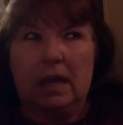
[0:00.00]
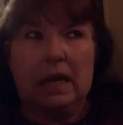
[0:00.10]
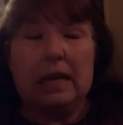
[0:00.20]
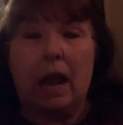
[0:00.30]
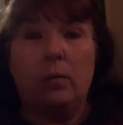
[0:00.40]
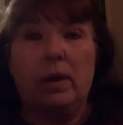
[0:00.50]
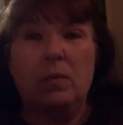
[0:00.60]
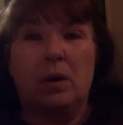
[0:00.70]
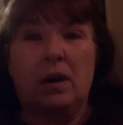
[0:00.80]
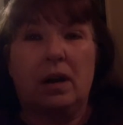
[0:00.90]
And now
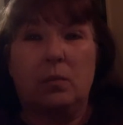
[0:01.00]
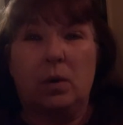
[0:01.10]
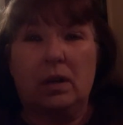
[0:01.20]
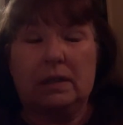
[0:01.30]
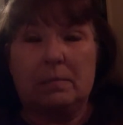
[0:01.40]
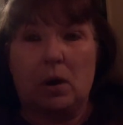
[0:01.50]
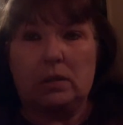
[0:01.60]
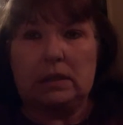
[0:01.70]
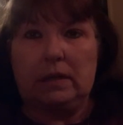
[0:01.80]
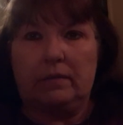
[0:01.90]
we're at the
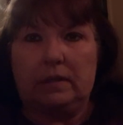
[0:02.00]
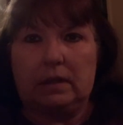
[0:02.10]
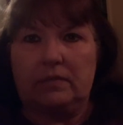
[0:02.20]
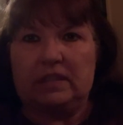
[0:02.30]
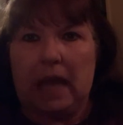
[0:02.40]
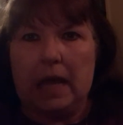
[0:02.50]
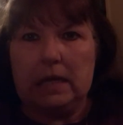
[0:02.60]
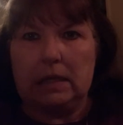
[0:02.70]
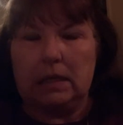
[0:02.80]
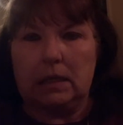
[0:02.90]
mercy of
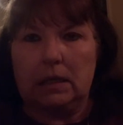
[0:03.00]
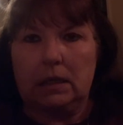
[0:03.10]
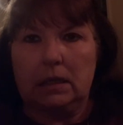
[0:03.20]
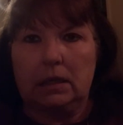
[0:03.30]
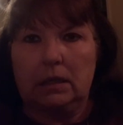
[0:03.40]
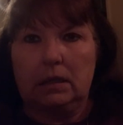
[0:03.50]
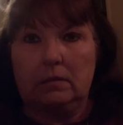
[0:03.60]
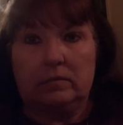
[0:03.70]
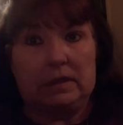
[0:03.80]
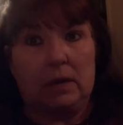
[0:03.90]
Satan.
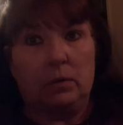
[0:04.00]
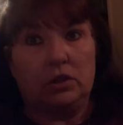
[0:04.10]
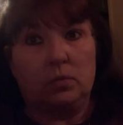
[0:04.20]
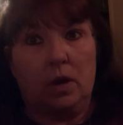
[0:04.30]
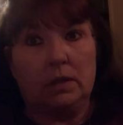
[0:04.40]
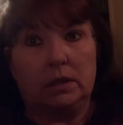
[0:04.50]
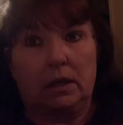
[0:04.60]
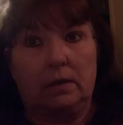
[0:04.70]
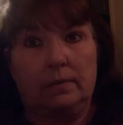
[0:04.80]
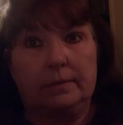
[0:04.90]
Say what you want to.